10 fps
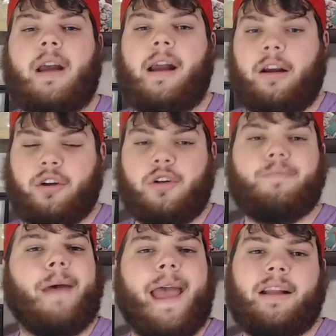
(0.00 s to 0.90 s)
a good
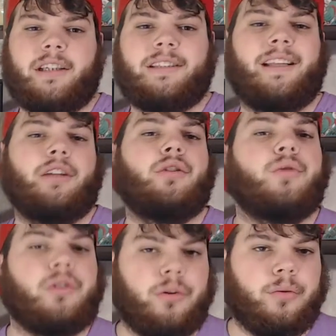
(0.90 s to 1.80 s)
match as they
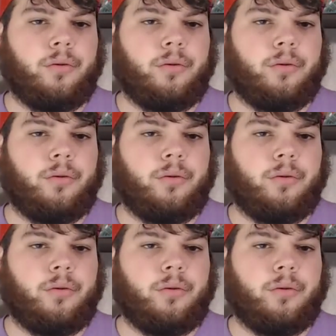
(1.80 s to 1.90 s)
used to.